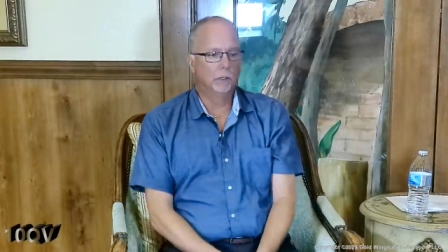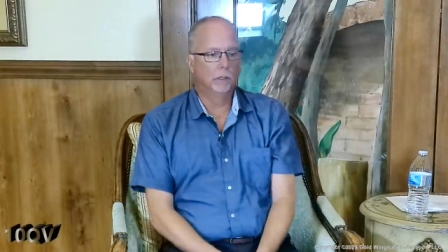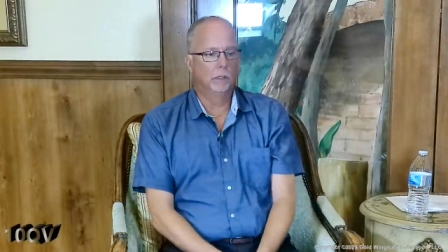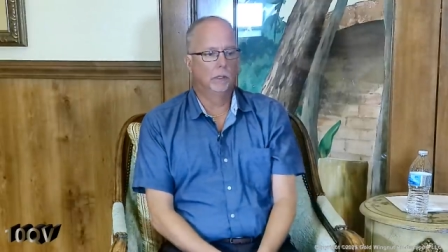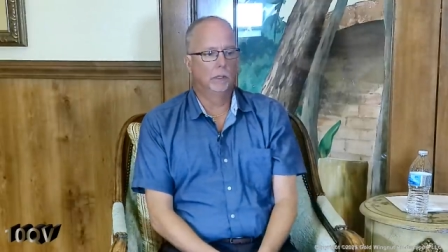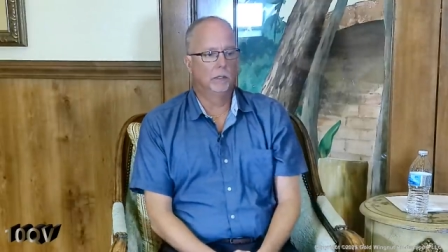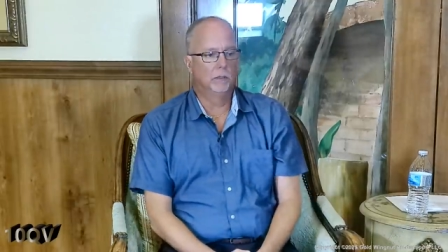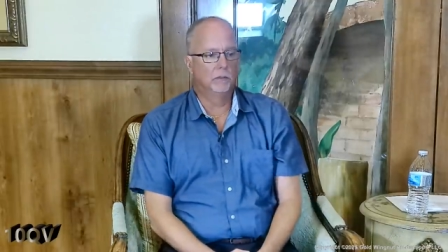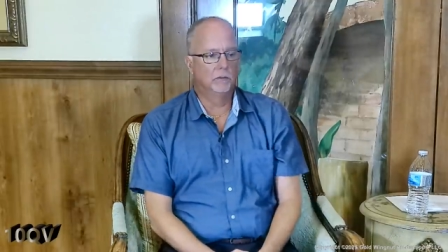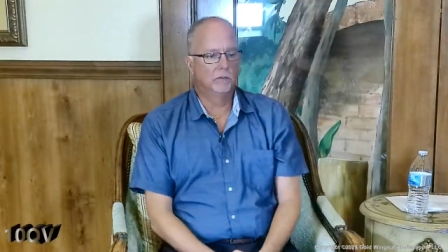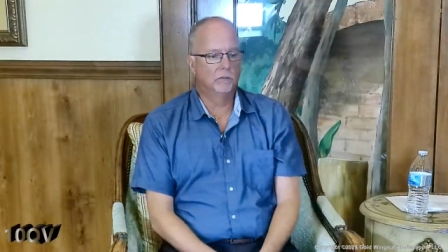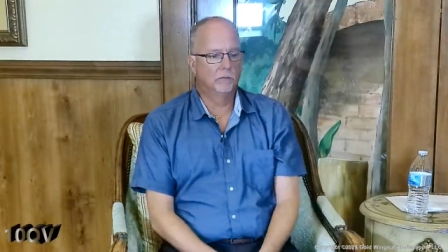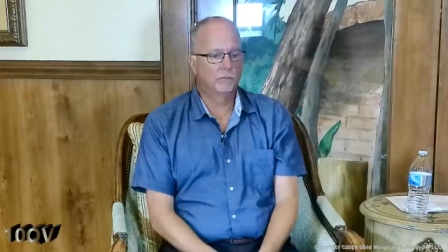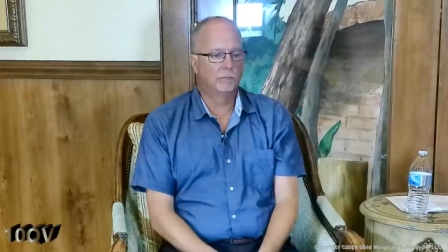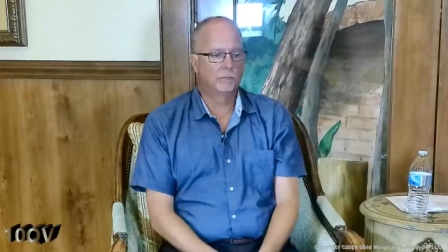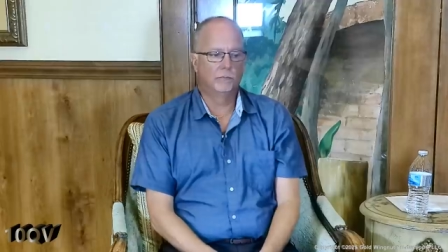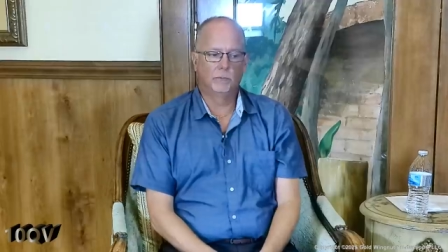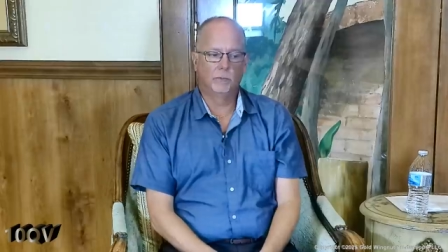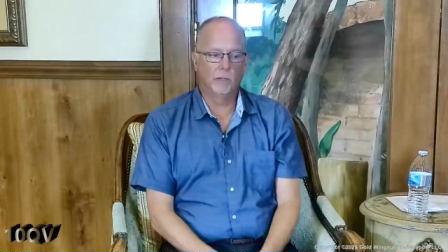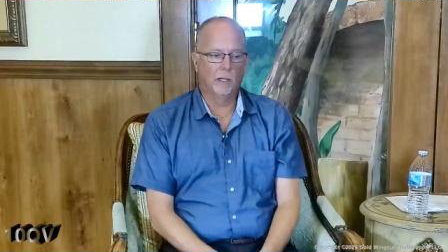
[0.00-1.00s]
is,
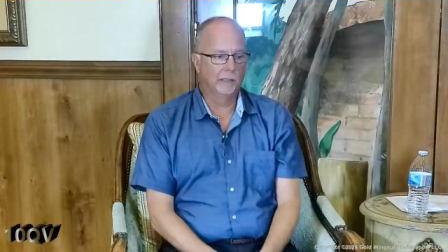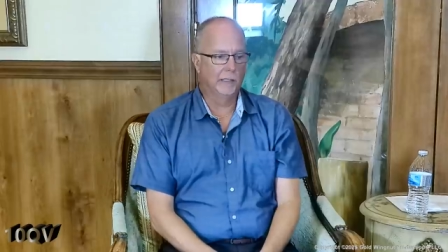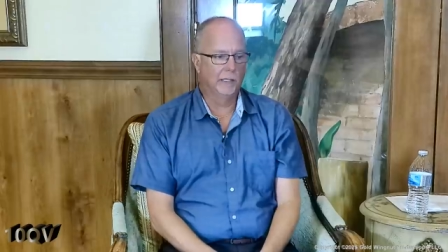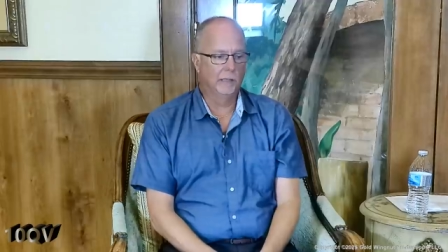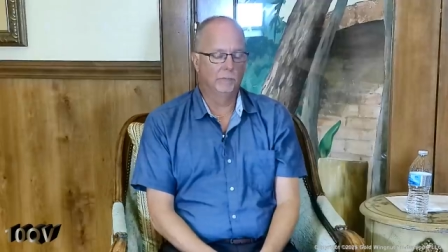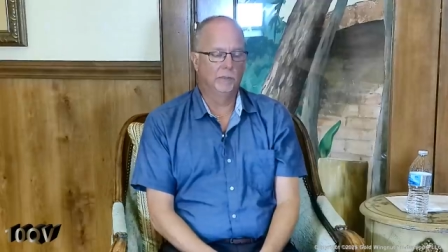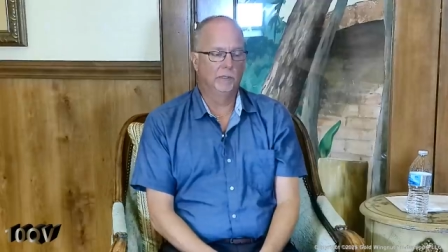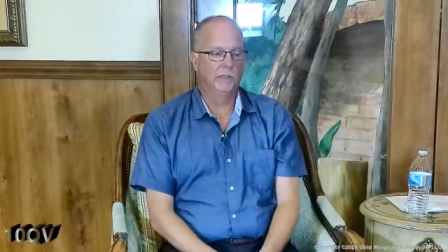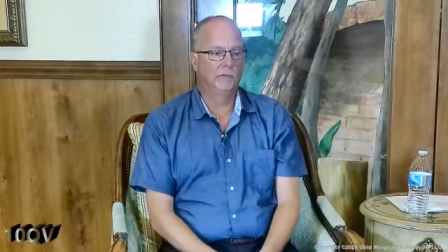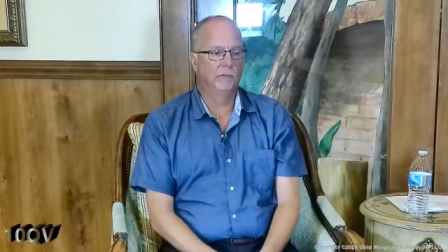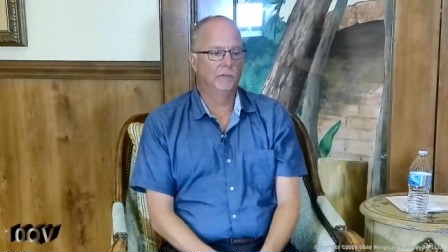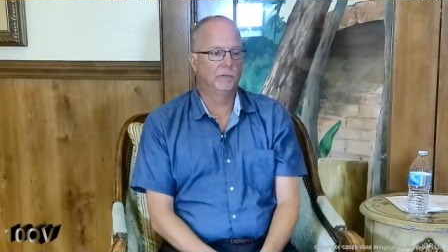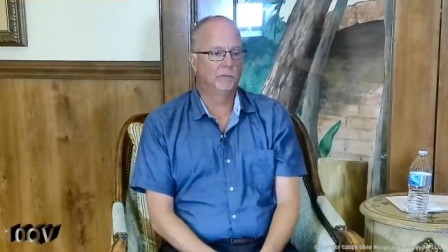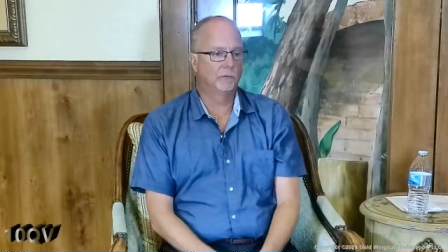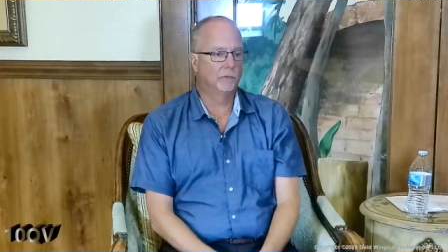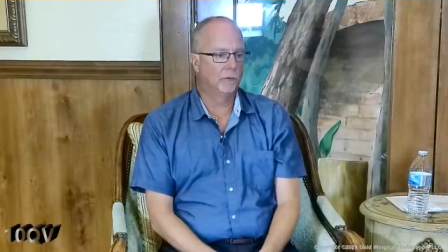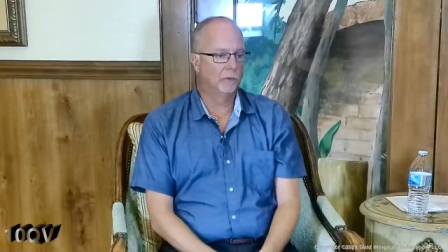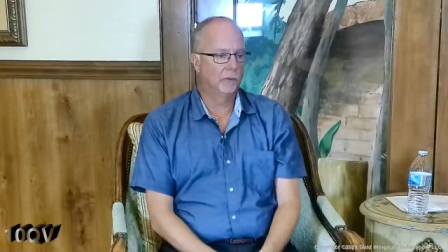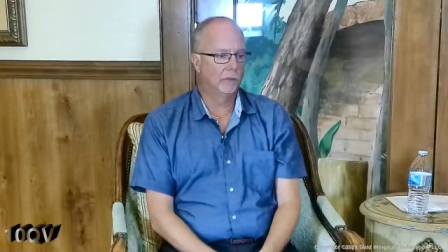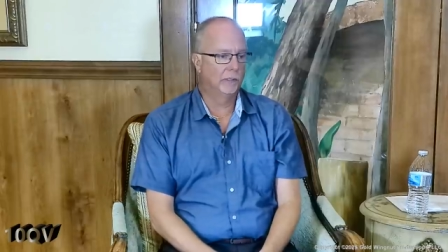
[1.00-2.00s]
I can't believe is
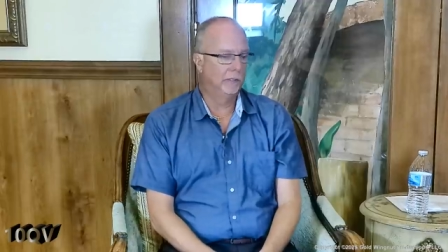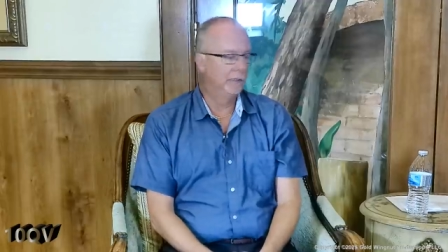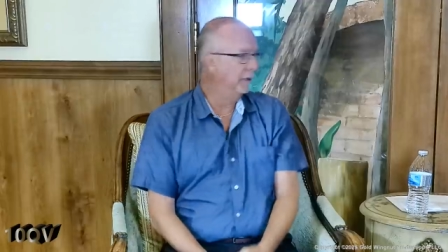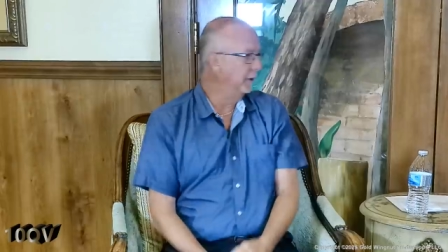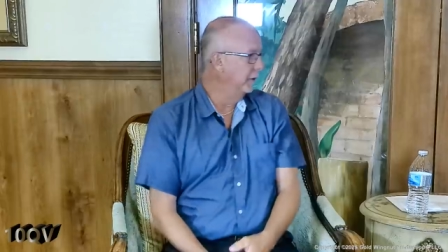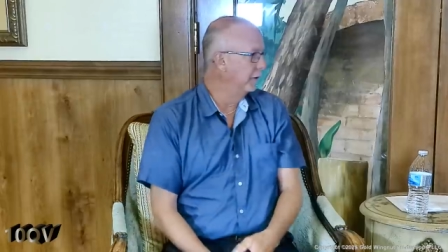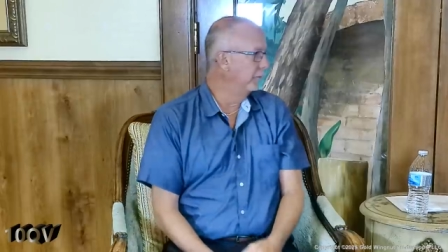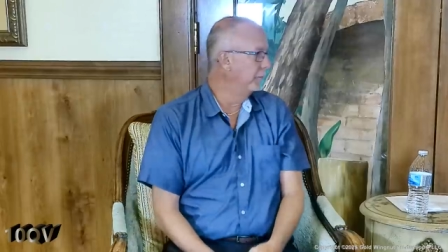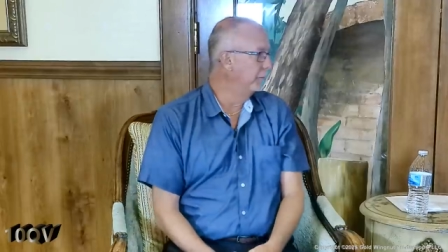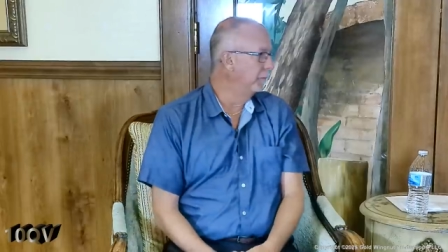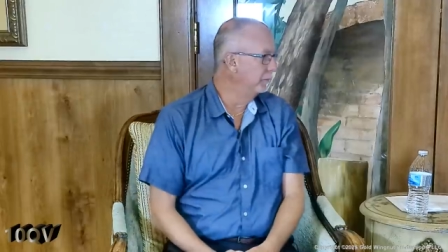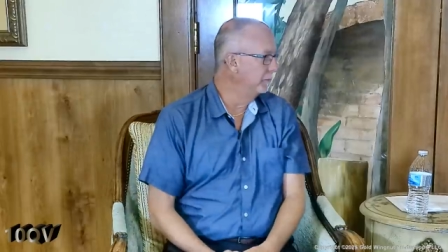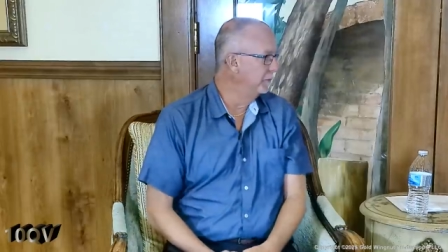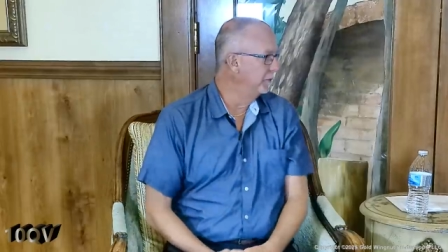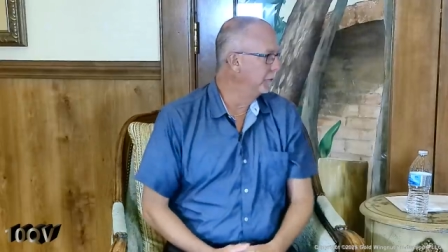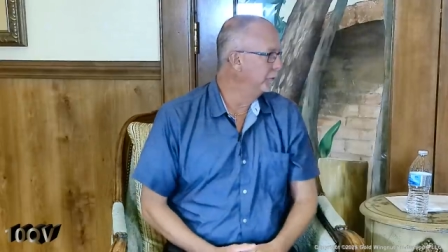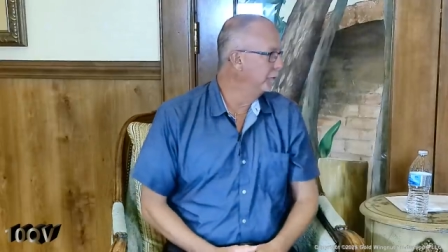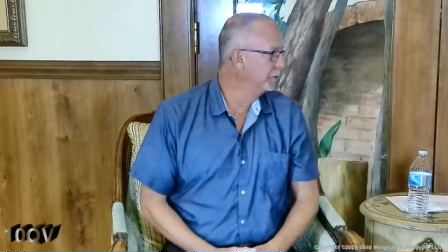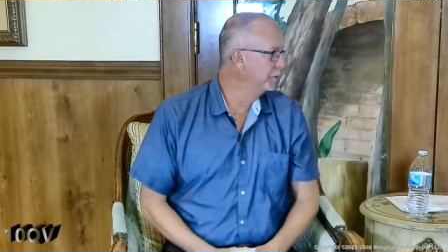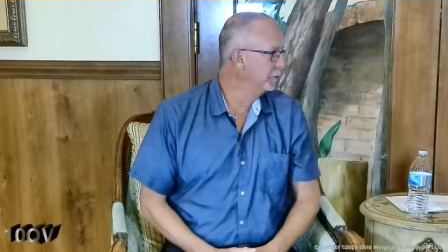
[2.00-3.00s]
here.
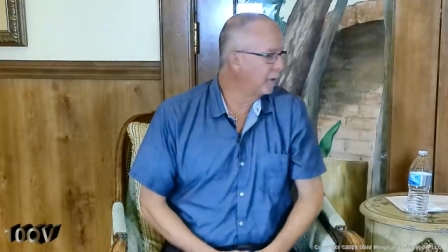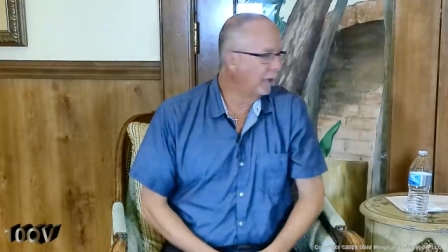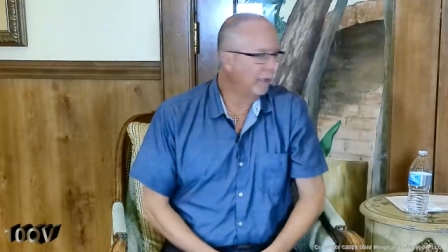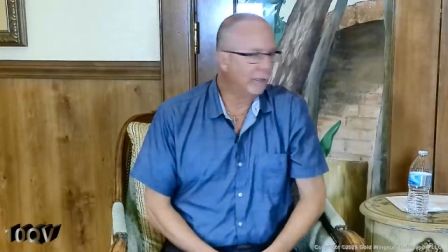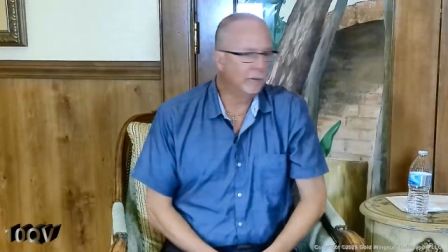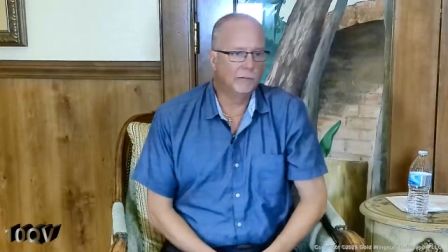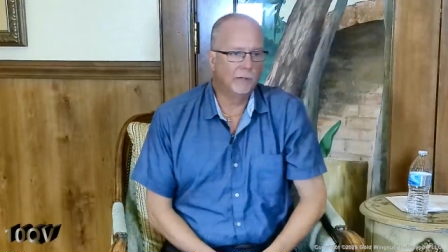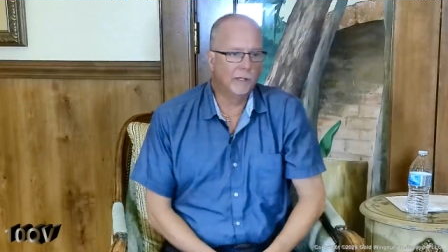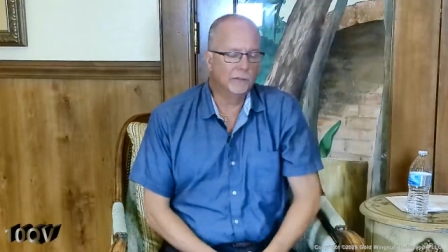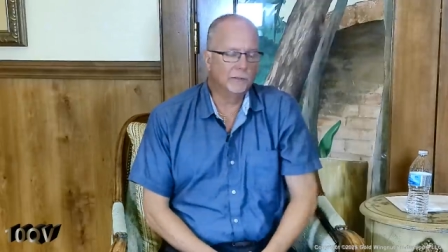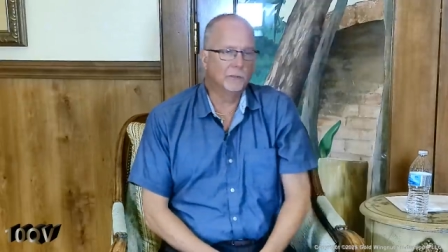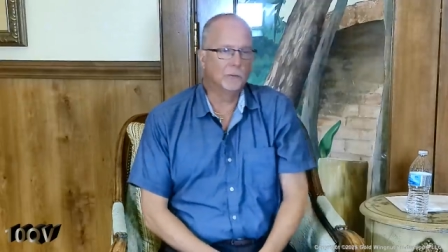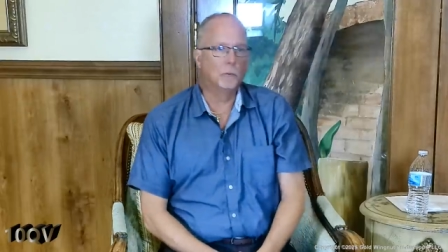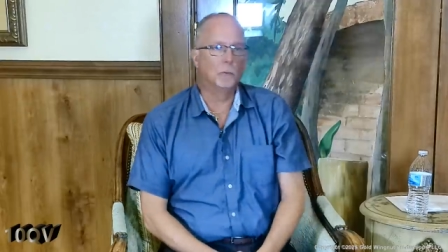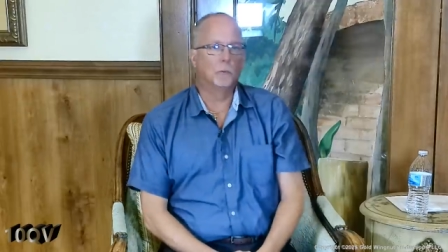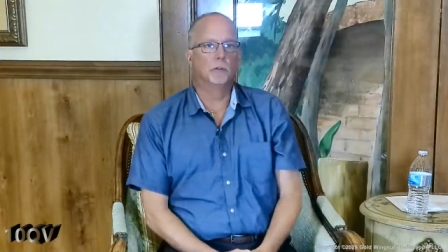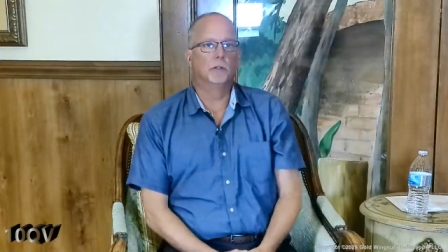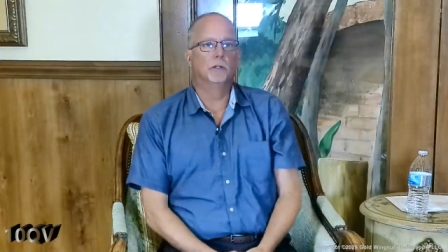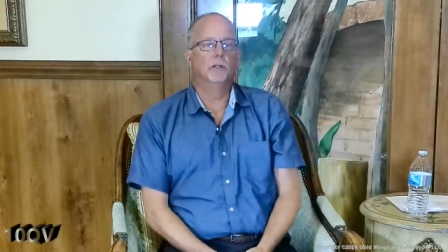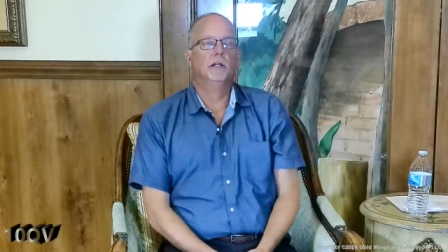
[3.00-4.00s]
June is right around the
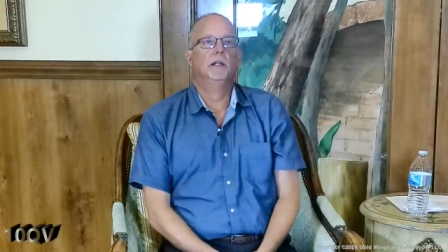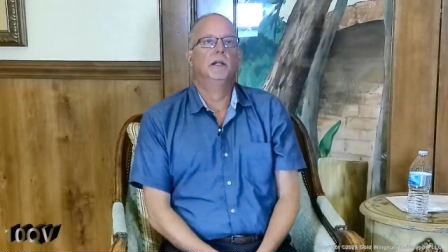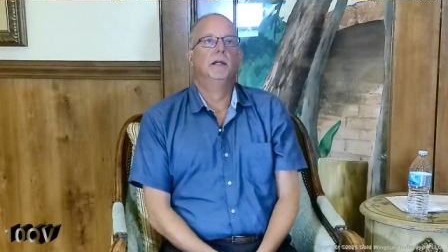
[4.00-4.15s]
corner.